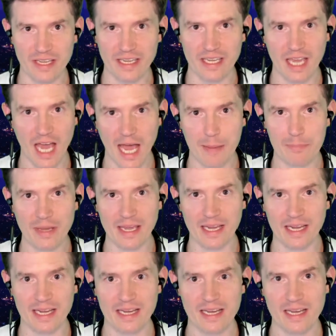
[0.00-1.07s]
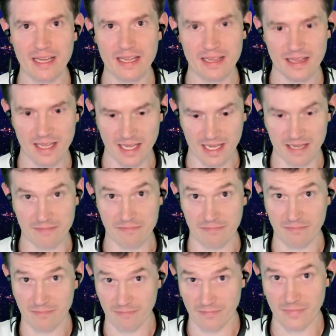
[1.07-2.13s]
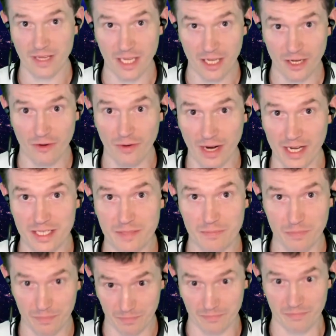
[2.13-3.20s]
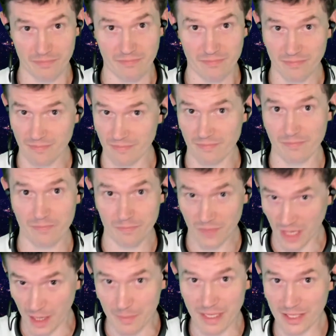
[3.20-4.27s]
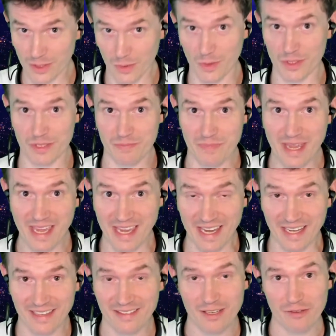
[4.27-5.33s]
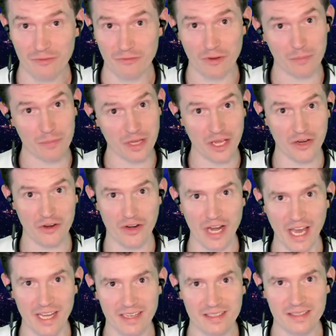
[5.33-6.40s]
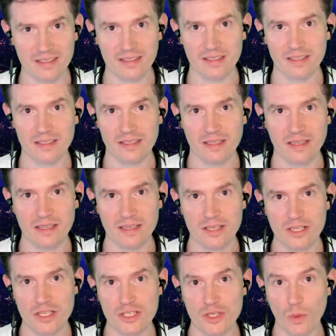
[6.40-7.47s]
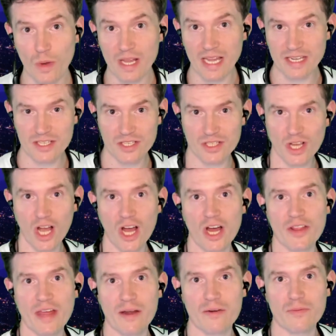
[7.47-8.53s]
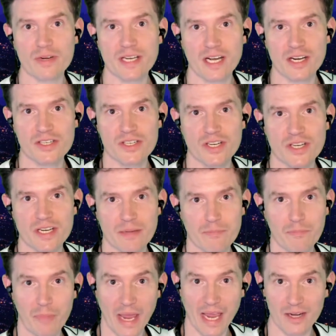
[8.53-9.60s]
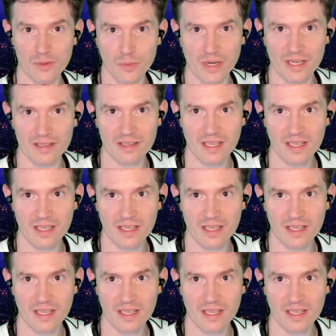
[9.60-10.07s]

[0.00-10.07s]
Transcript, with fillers: capping the egress coming towards me from the internet. So while I saw that reduction in bandwidth,